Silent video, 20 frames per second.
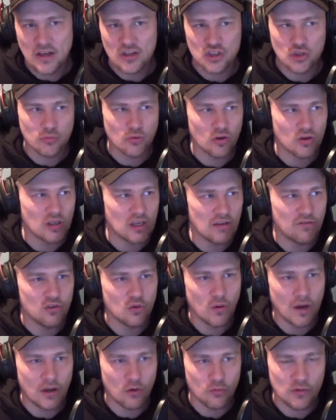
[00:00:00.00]
So I'm going to give
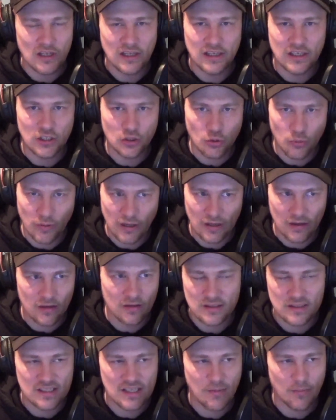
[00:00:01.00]
you a really quick
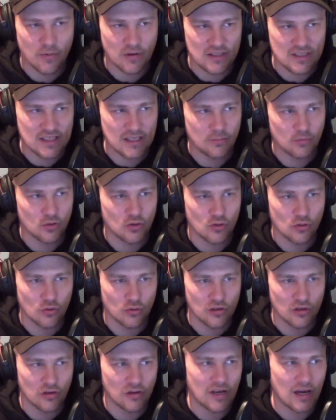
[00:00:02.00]
step-by-step -step
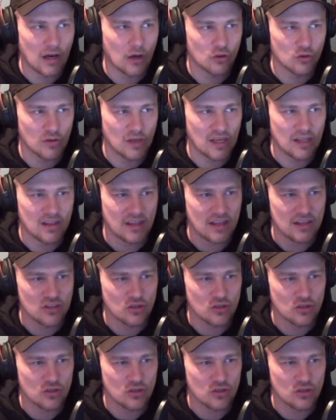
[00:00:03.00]
tutorial on how to get there.